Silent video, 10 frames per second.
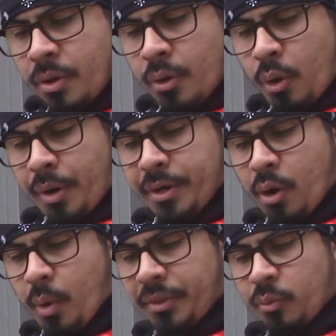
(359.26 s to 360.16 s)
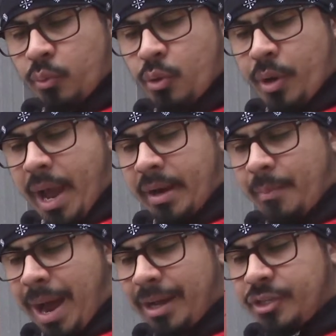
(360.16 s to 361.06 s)
or you know what, the root
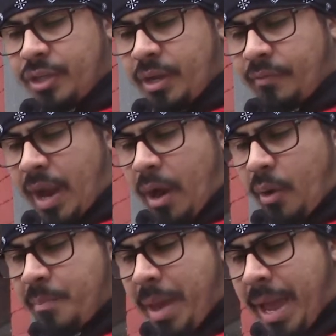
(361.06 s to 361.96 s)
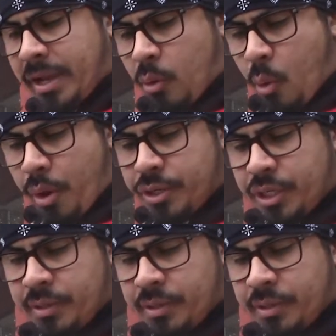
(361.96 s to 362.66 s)
etymology of Aramaic origin